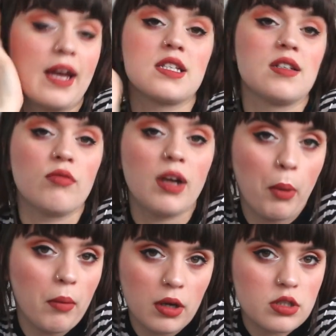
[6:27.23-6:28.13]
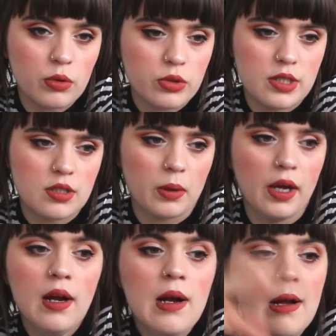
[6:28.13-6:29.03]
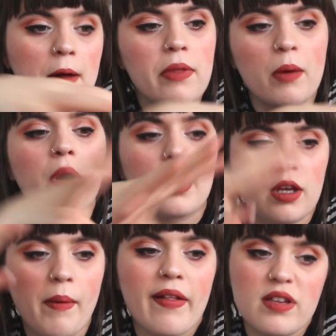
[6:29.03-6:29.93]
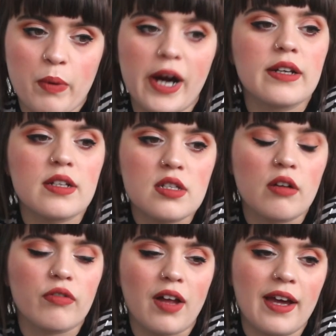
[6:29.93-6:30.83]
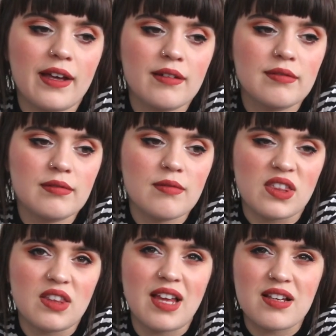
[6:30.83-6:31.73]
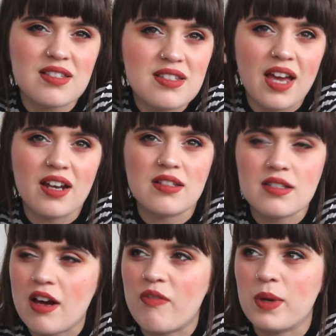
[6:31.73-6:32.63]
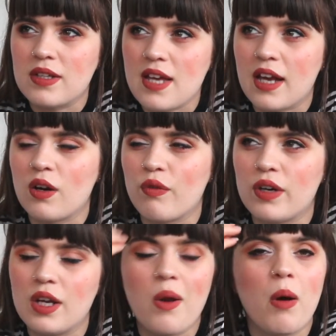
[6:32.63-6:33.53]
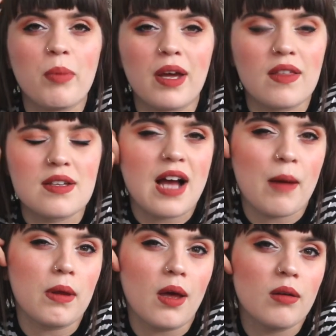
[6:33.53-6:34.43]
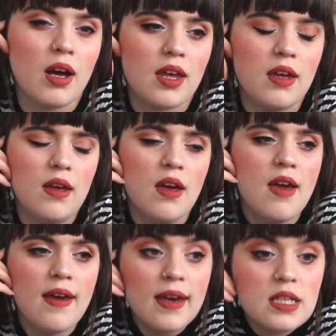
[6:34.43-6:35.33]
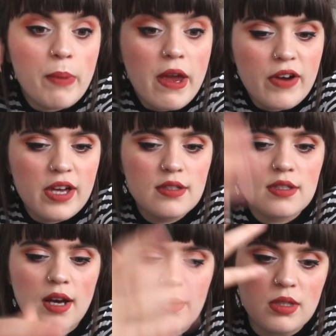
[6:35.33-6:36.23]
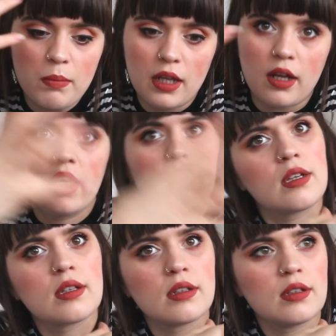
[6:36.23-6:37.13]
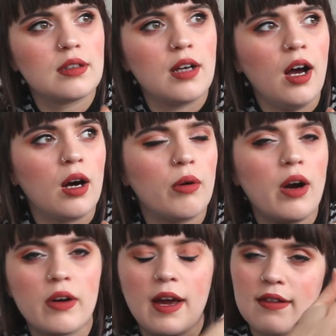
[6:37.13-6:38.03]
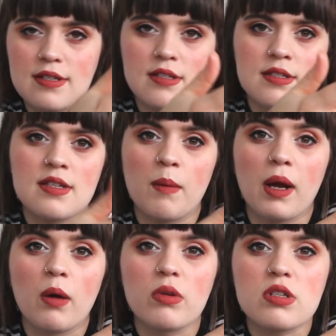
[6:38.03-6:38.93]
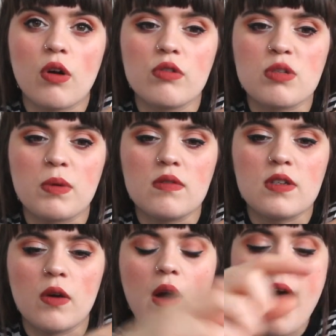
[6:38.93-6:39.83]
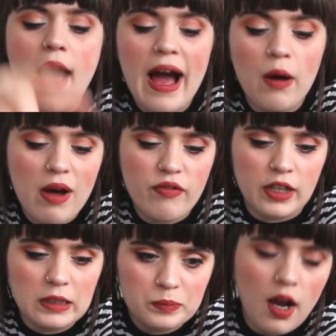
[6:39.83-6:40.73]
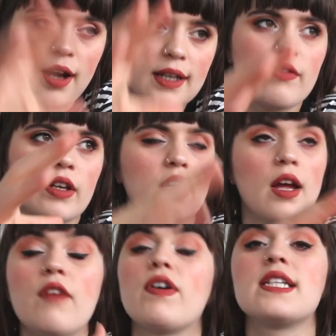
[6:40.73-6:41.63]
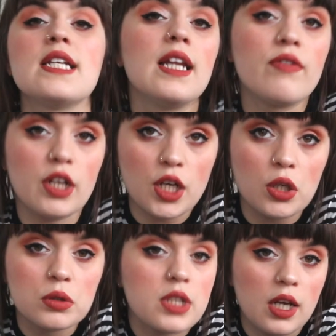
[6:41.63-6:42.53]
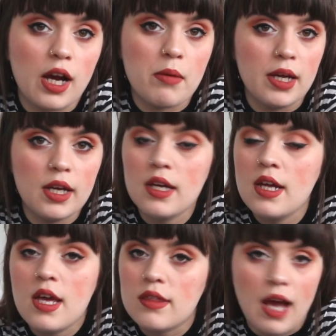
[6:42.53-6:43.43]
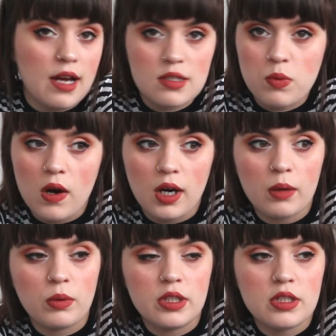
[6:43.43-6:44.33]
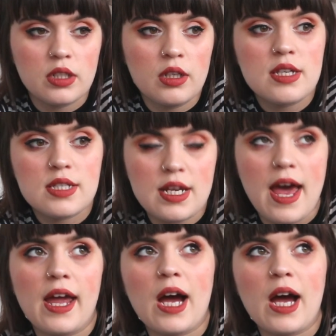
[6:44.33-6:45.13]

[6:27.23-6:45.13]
I guess I didn't really put much thought into it. But then when I heard about this practice of like their skin and stuff being taken off and it not being this happy-go-lucky experience, I was a bit like, oh, okay, this isn't something I want to contribute to. However, if I didn't live in a cold climate, that's where I would stay.